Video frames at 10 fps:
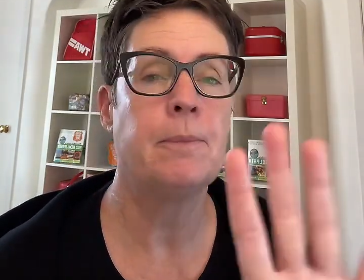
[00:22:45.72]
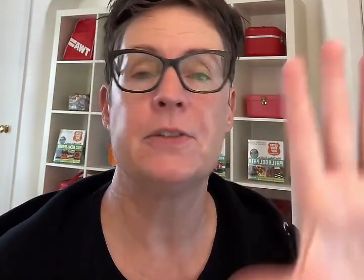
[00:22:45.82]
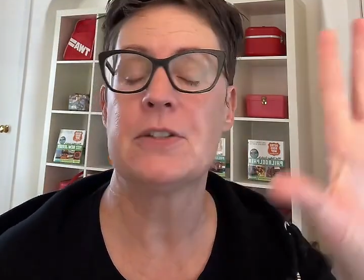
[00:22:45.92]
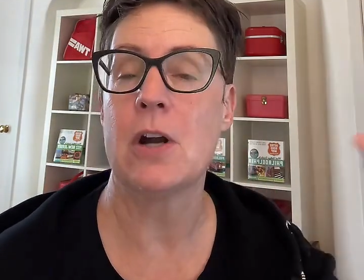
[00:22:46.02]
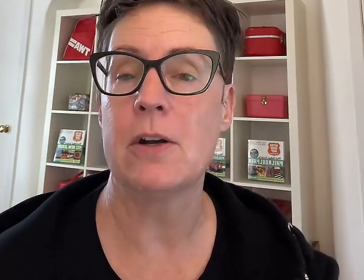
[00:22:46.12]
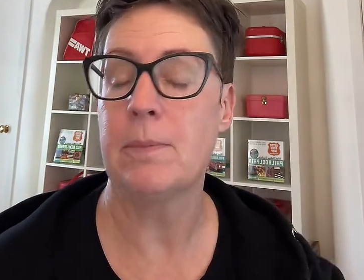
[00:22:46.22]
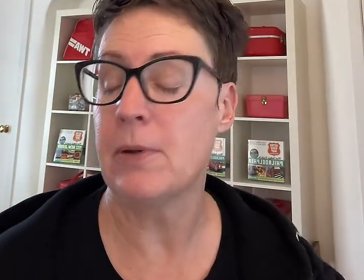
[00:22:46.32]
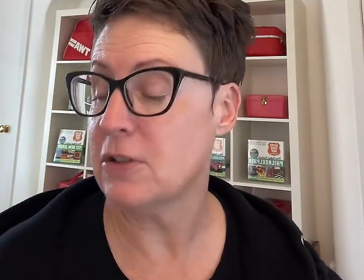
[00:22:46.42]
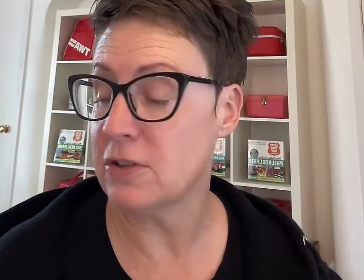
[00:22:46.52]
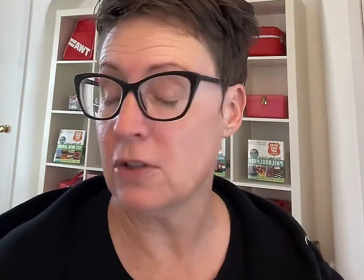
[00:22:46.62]
start
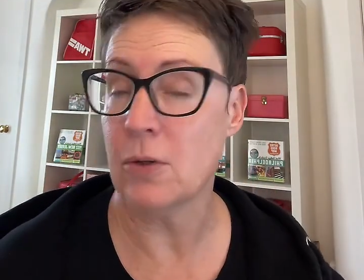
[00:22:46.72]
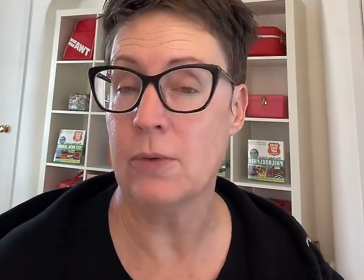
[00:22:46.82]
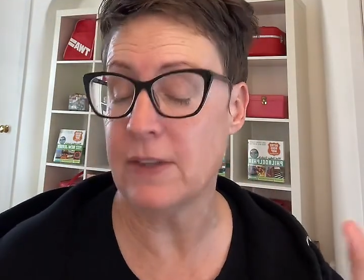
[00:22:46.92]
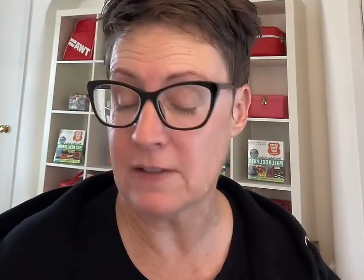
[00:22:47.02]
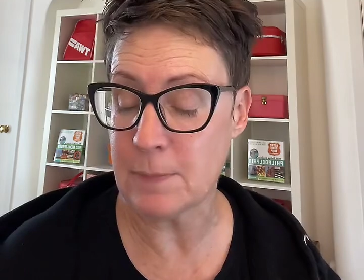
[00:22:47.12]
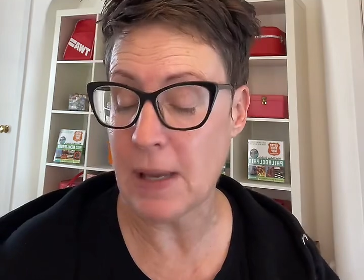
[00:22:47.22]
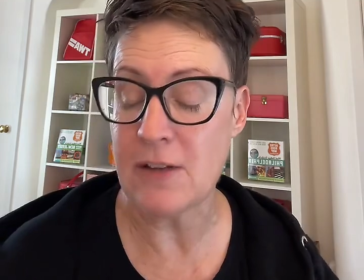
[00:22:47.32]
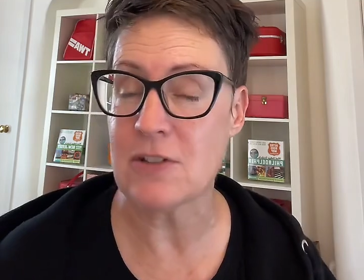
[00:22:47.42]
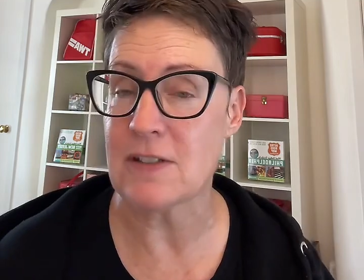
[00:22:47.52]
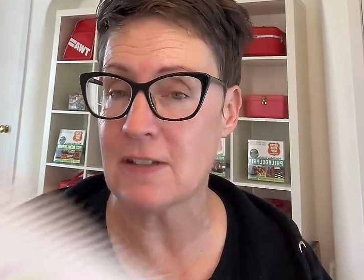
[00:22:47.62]
a you know these
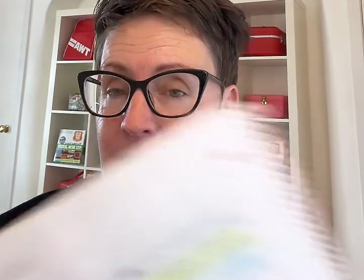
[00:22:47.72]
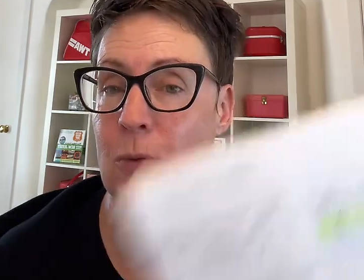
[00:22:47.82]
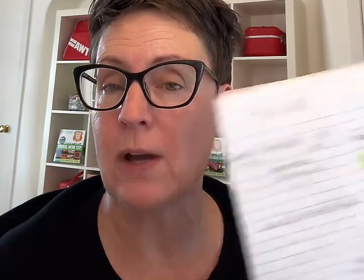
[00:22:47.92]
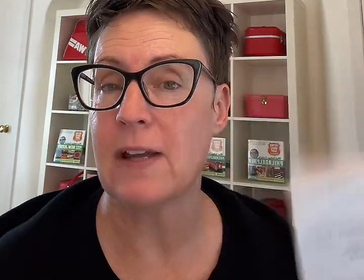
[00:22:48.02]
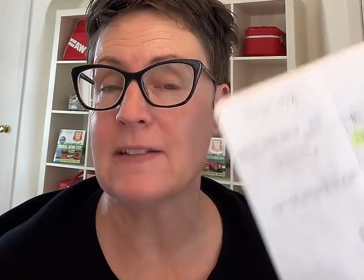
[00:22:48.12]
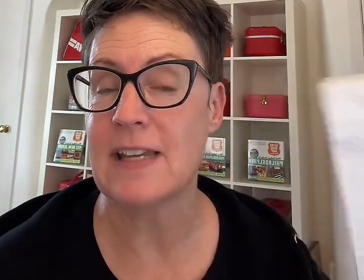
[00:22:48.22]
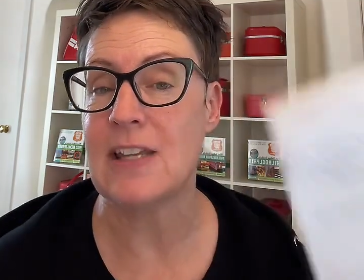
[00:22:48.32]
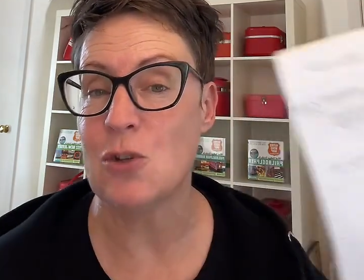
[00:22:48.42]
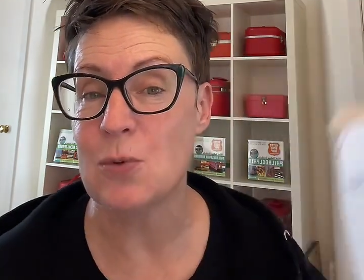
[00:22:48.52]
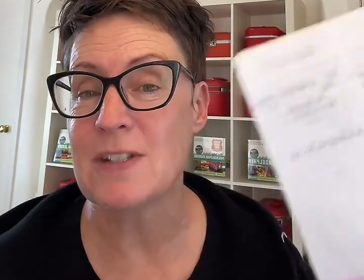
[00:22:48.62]
pages this is why i say
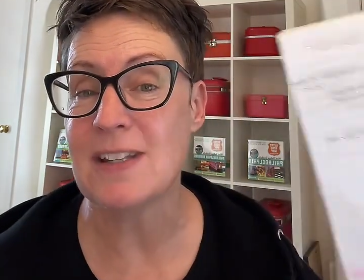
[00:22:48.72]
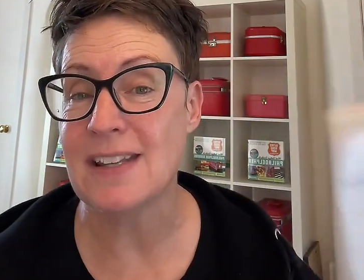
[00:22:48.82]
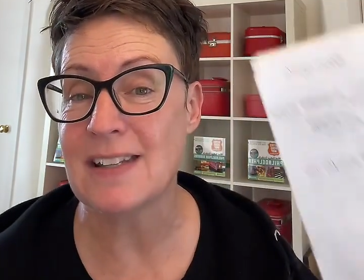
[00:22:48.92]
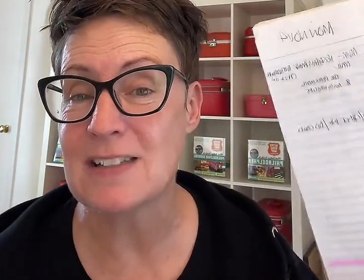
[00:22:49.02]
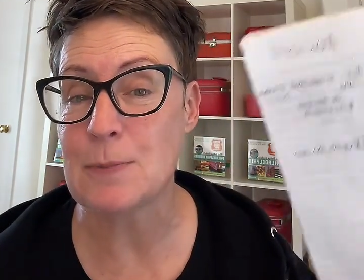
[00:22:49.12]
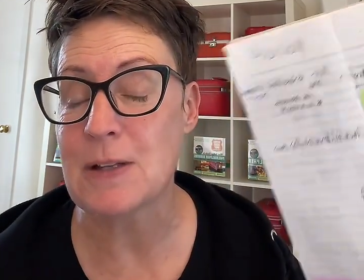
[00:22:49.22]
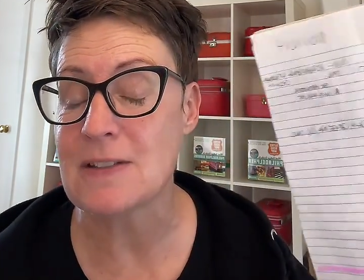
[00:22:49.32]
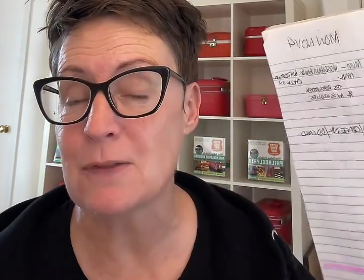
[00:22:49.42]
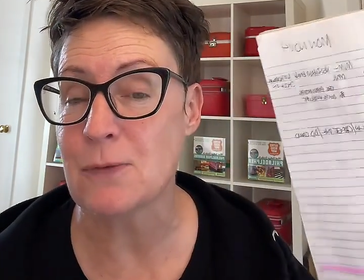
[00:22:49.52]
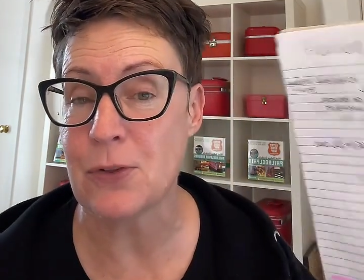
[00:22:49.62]
use an
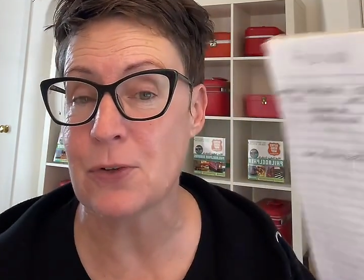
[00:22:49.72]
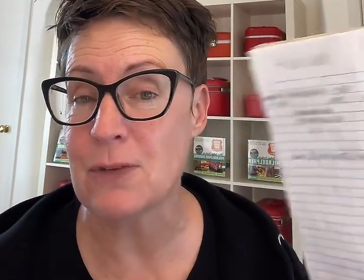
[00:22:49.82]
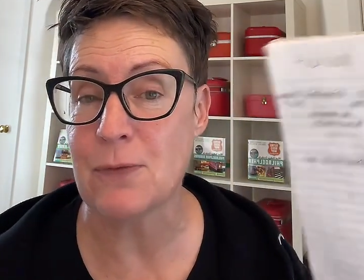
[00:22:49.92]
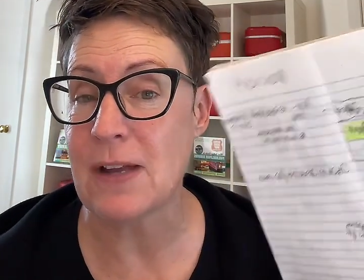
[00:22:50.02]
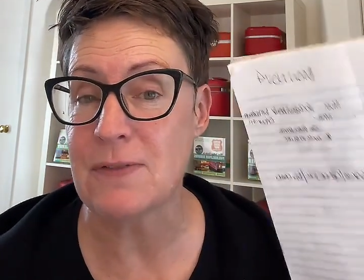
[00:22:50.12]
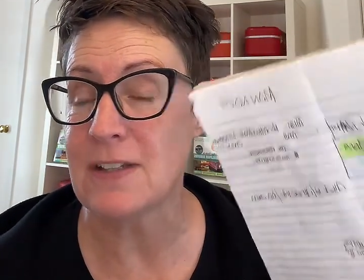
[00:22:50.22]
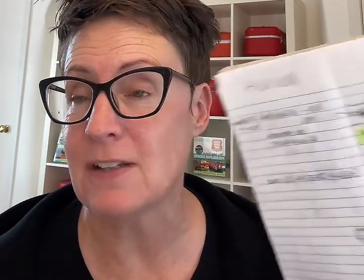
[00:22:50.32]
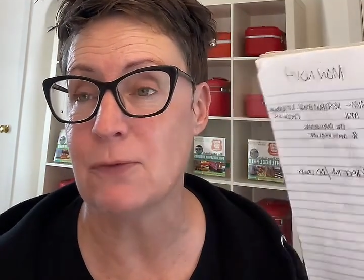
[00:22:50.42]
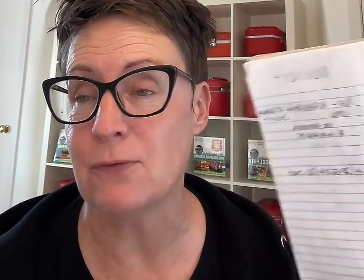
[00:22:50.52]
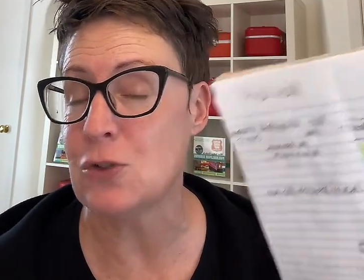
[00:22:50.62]
inexpensive 35
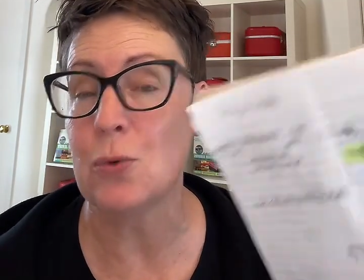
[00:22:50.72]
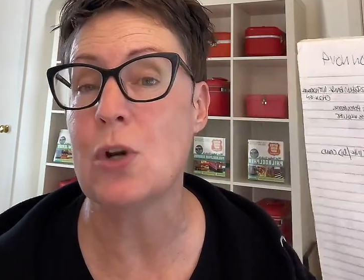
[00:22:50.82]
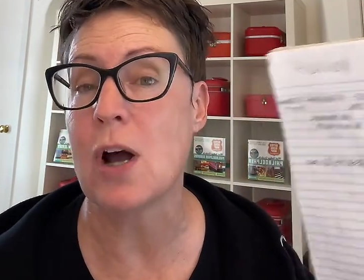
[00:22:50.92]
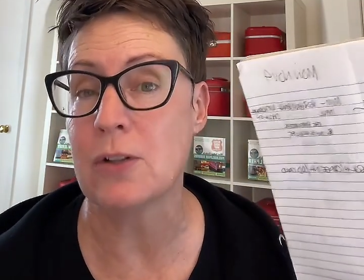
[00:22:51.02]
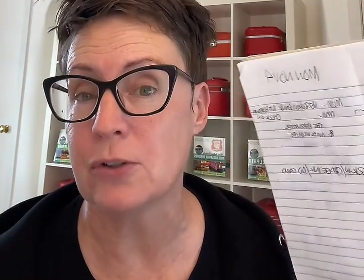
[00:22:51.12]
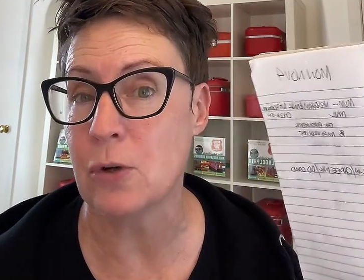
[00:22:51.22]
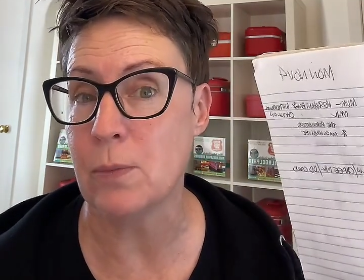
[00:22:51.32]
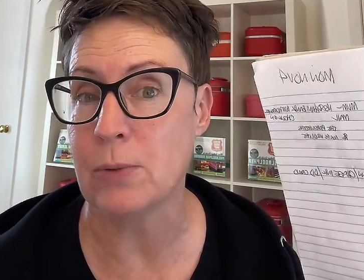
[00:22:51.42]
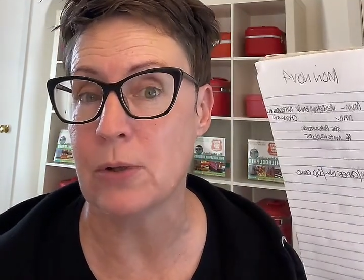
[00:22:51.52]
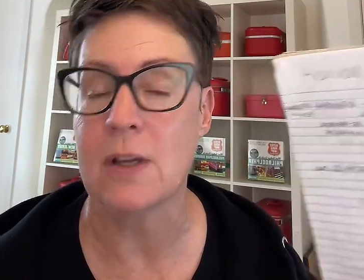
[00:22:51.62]
cent $2
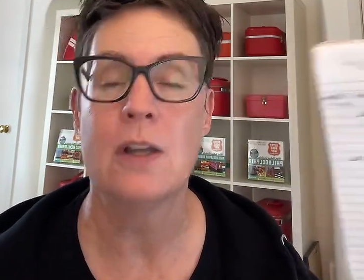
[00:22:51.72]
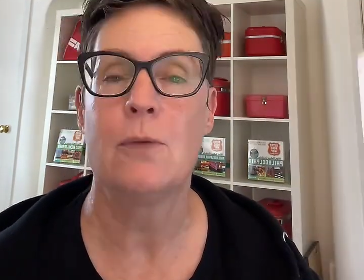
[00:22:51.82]
notebook